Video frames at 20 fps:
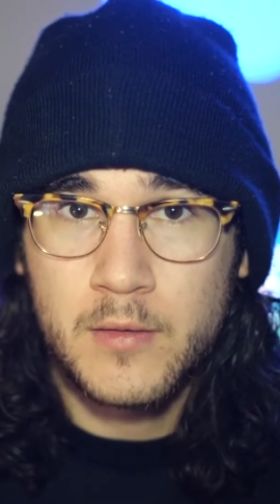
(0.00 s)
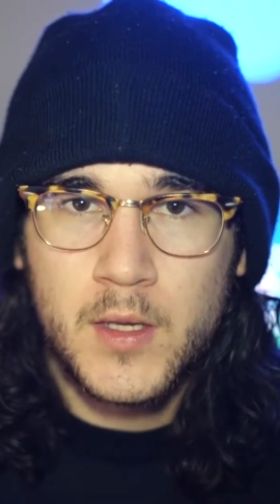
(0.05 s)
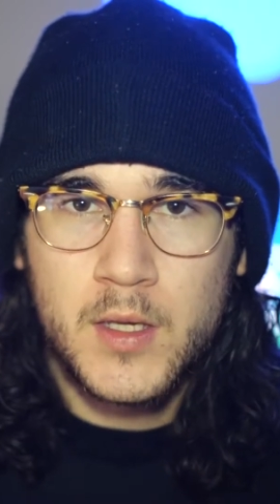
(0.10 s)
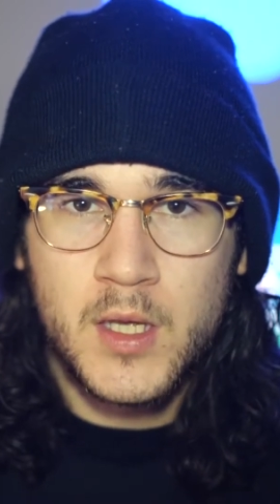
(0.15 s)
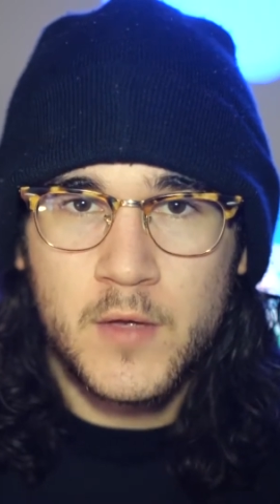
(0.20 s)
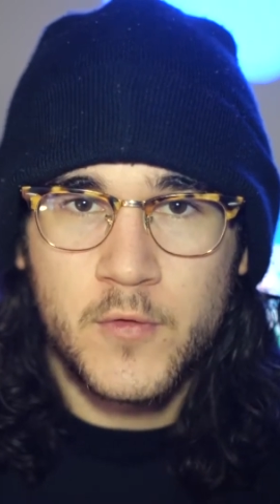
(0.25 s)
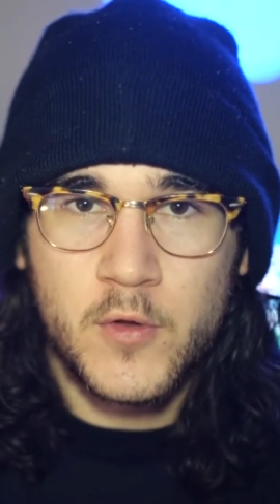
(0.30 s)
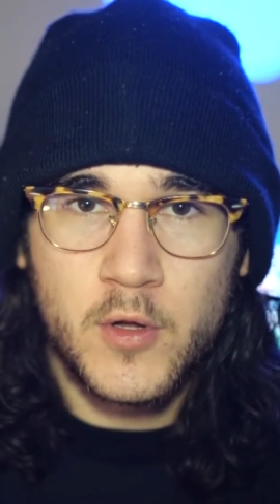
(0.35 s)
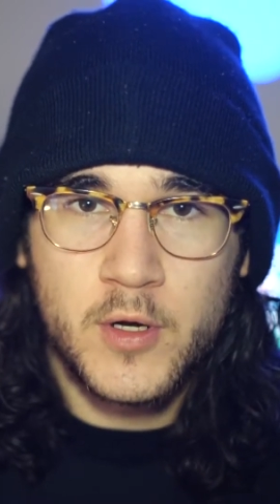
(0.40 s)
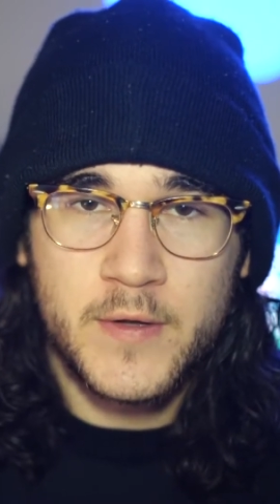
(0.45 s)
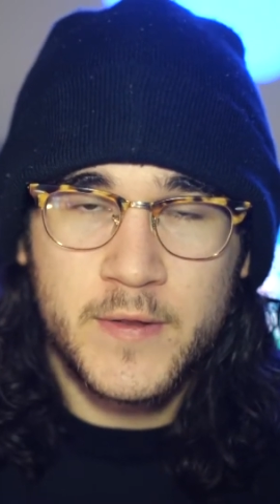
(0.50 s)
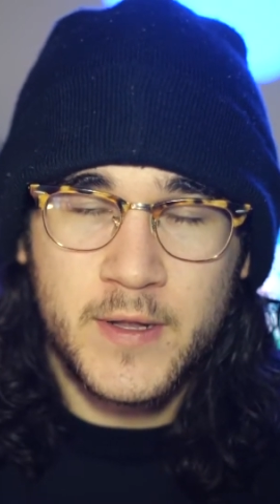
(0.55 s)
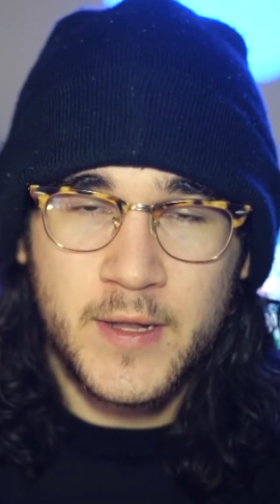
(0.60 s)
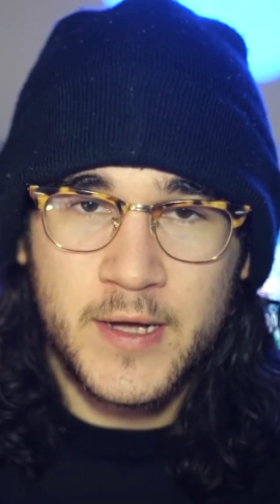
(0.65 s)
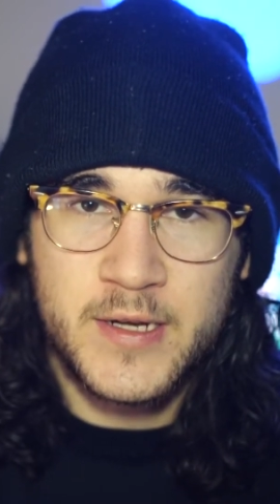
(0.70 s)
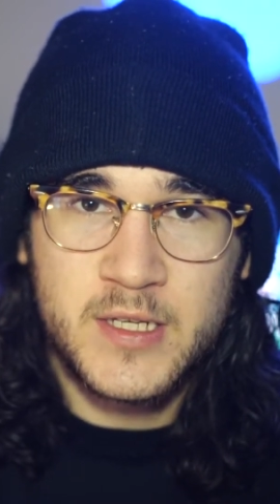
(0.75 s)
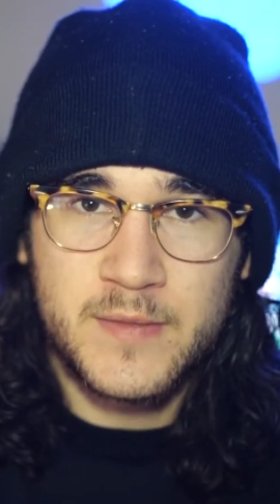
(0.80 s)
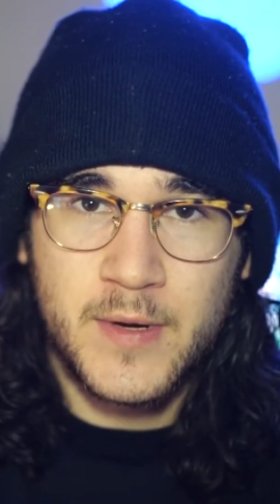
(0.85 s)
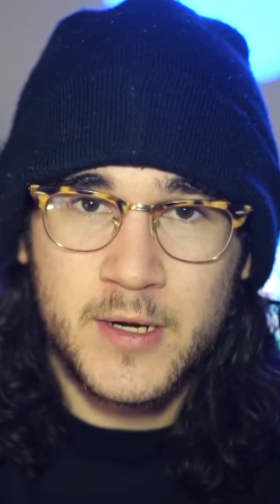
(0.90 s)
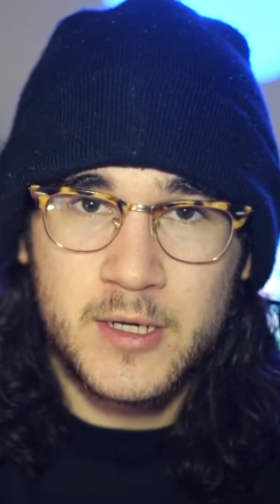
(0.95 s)
If you look at the
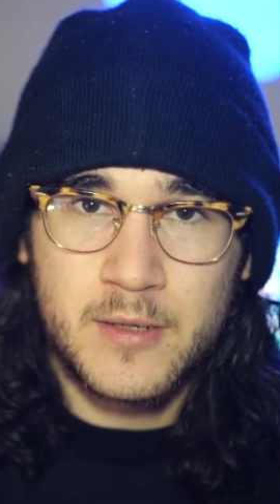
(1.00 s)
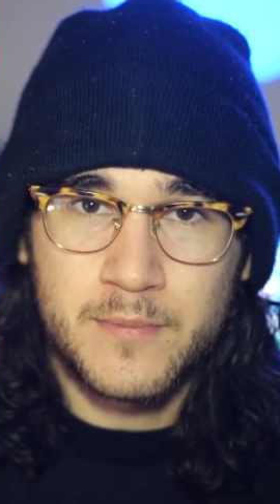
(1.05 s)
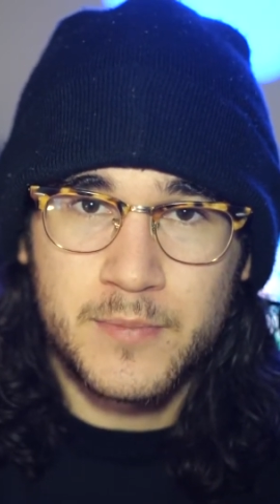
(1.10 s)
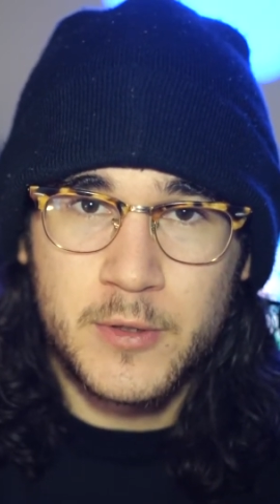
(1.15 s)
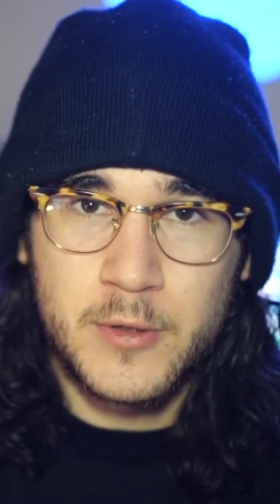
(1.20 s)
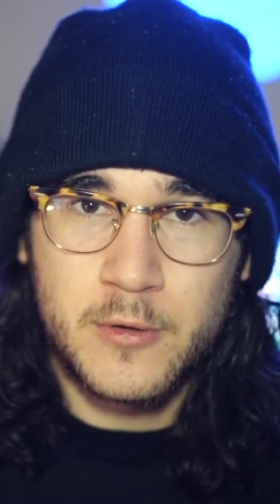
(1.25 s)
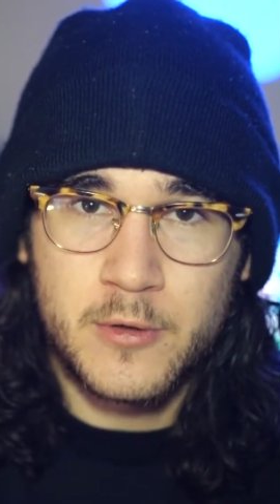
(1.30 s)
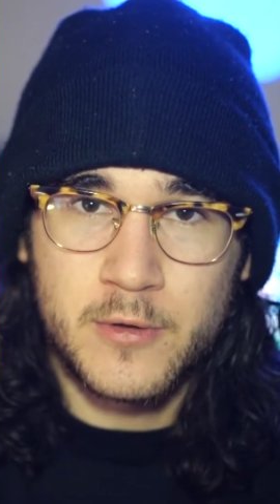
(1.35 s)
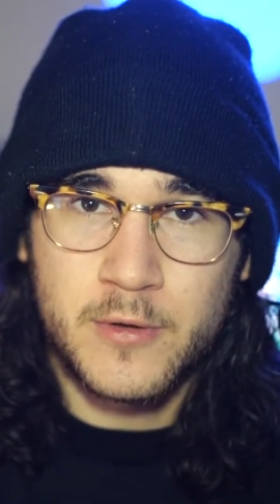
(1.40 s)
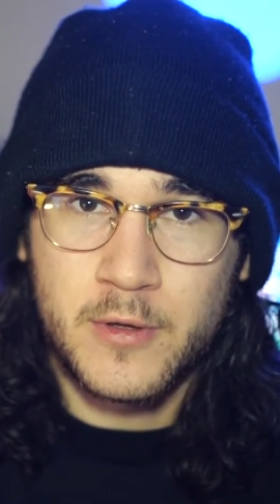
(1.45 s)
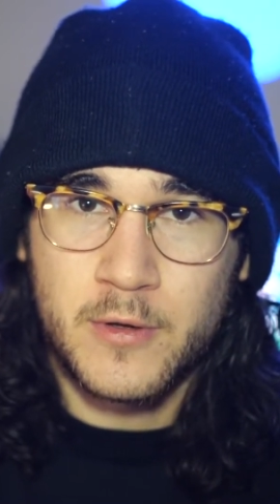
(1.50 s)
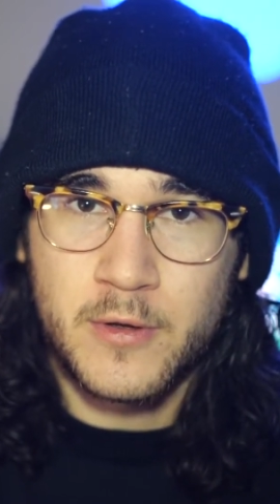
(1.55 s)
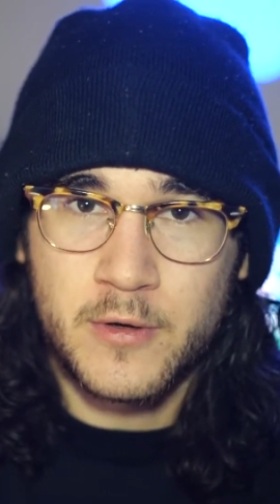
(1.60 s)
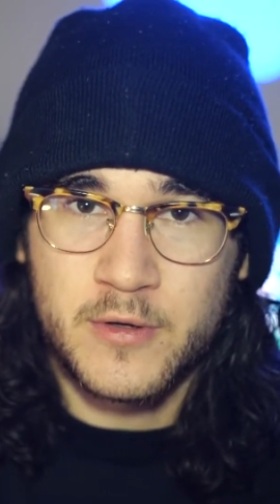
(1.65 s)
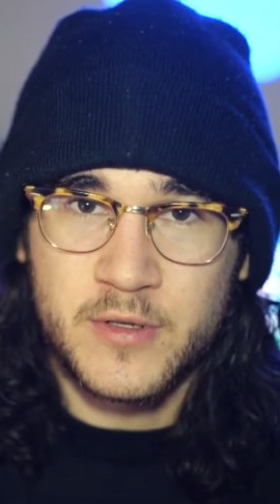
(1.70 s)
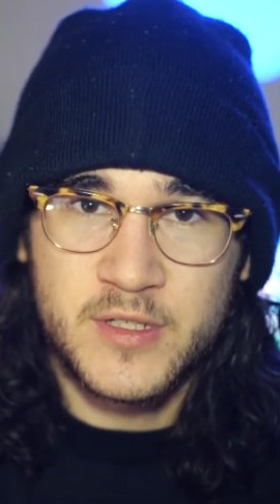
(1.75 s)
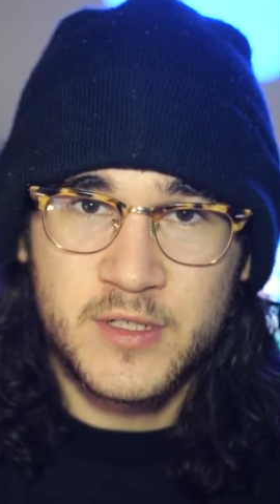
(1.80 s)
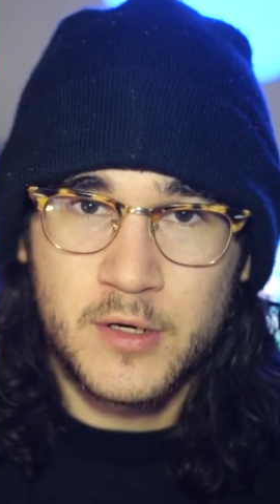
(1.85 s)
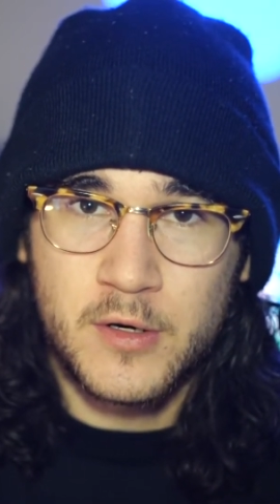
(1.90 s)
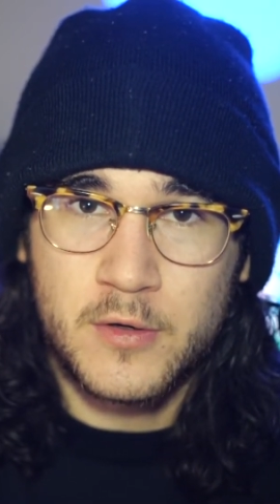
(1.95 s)
lights on my computer, they're little
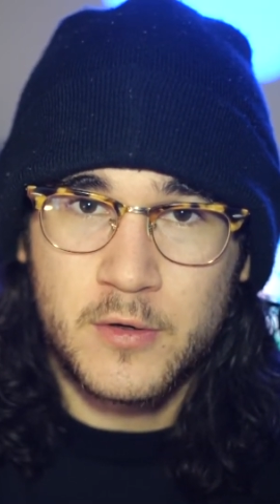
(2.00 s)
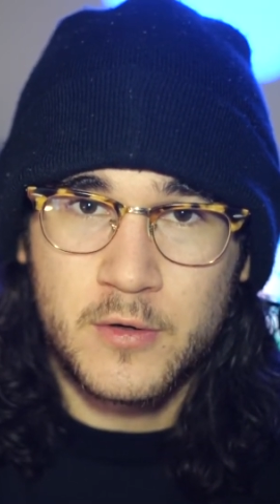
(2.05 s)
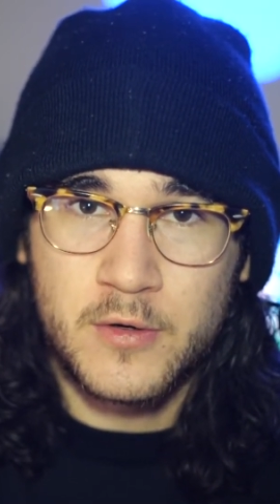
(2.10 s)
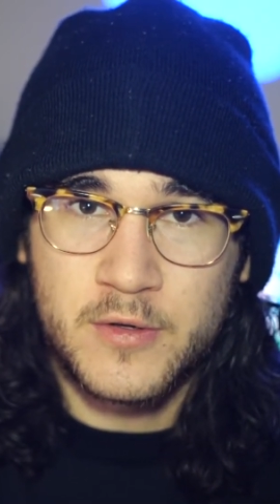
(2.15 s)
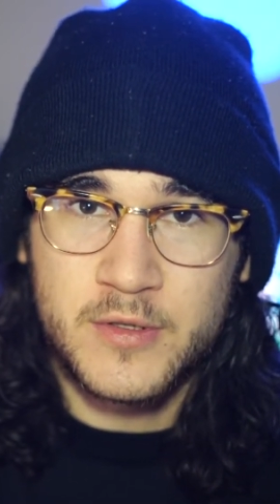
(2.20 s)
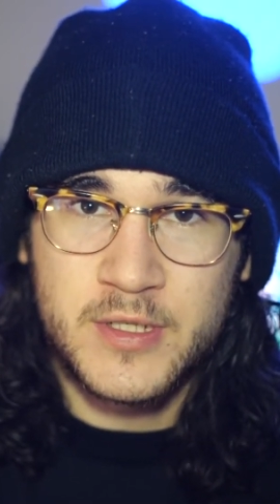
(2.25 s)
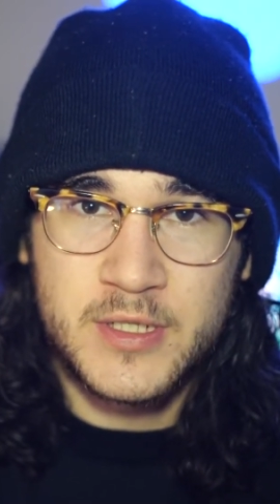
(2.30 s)
circles.